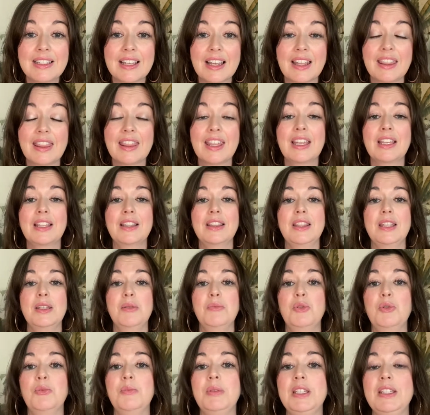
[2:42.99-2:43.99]
I think the
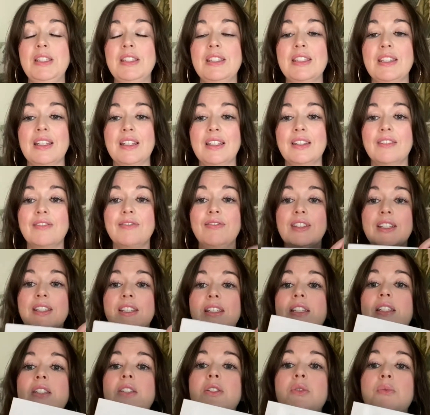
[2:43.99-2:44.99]
Emobeans and the
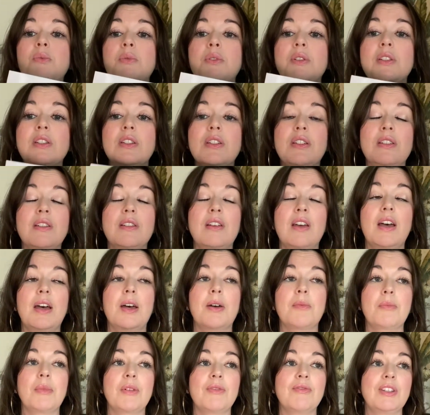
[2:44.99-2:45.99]
Feelings was
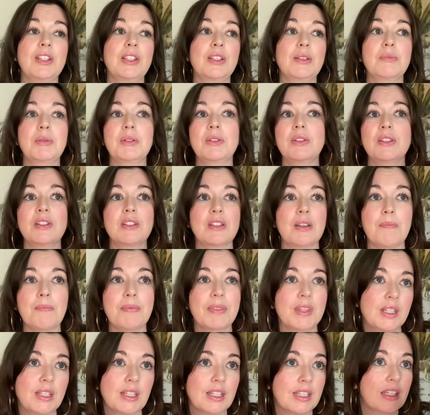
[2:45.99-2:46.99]
available in
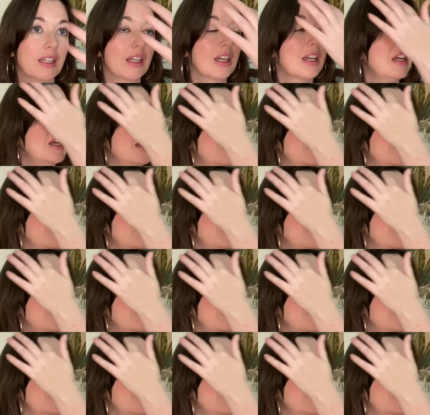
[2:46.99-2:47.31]
something like